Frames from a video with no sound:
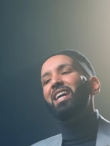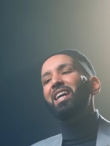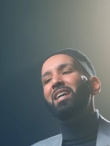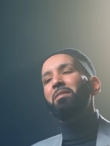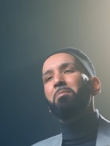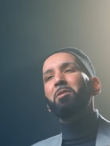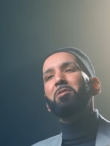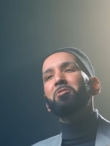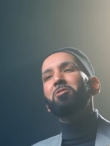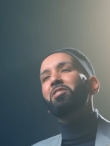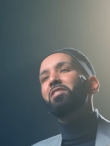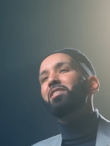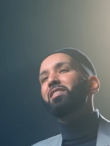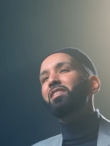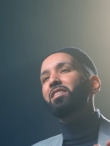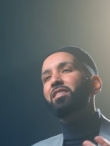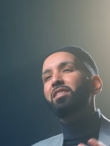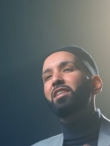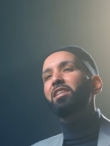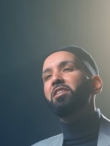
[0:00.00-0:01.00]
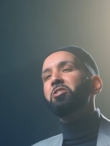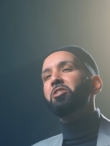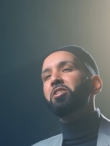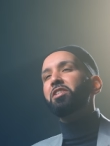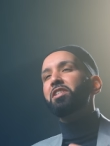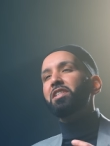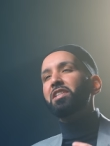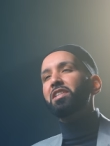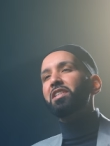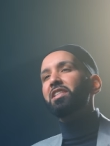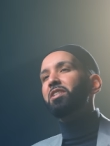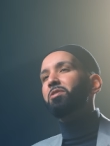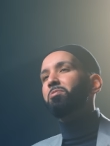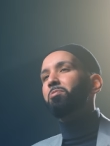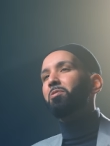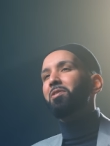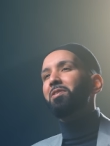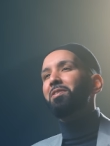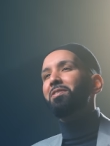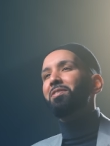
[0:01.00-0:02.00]
And most of the distinctions in this
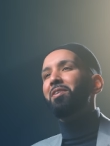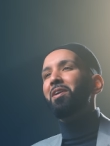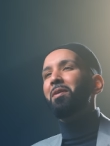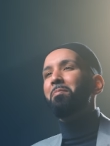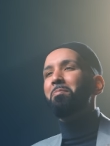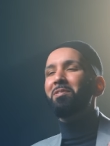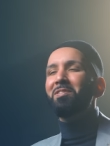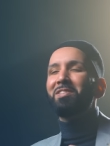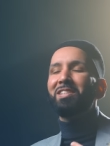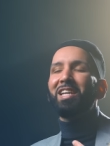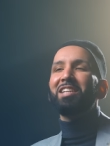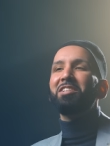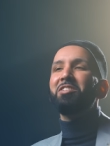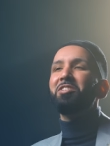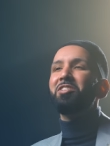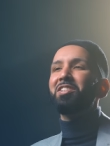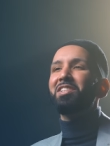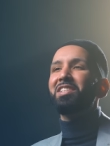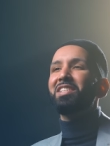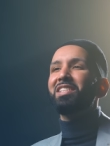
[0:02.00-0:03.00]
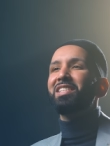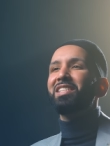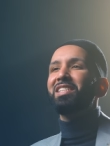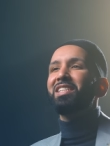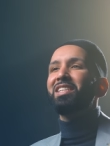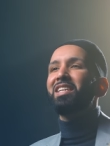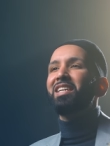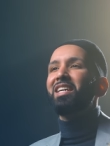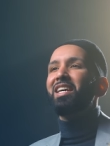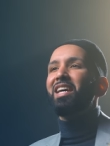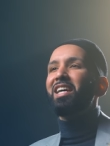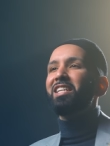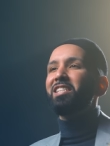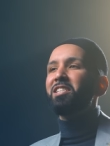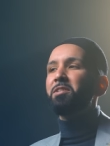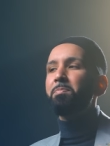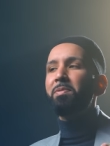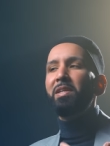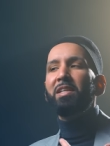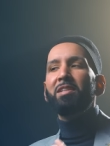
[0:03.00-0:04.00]
world are pretentious and
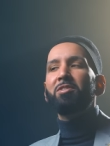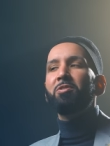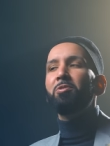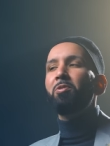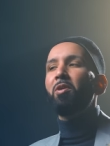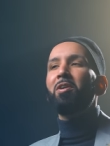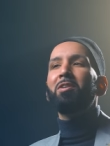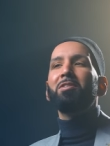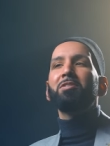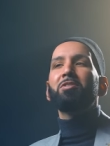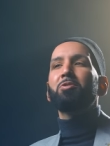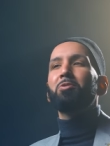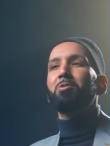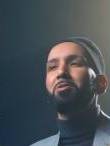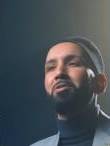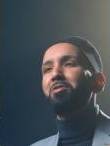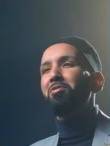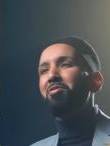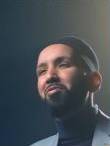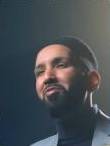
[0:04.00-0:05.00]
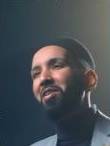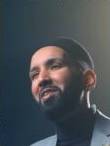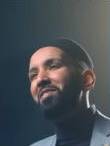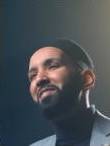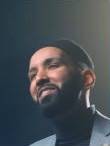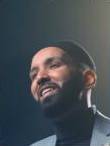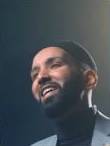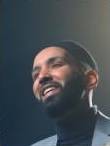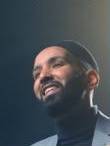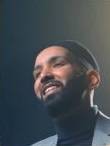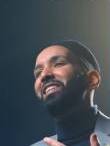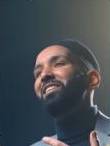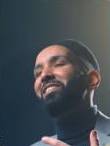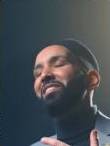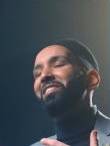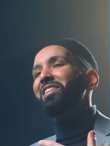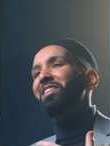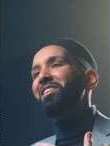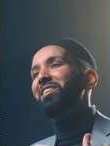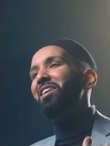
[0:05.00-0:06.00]
speak to all sorts of false
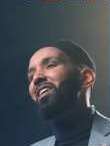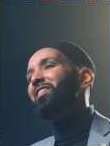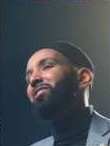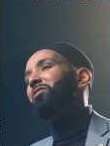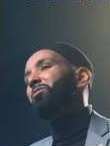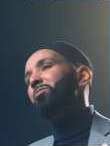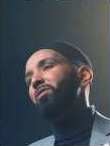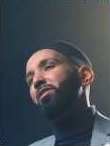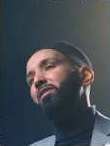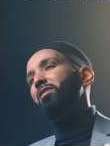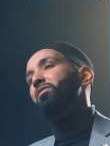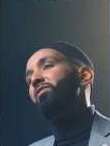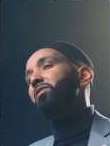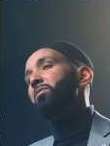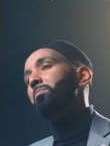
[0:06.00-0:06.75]
ideals and constructs of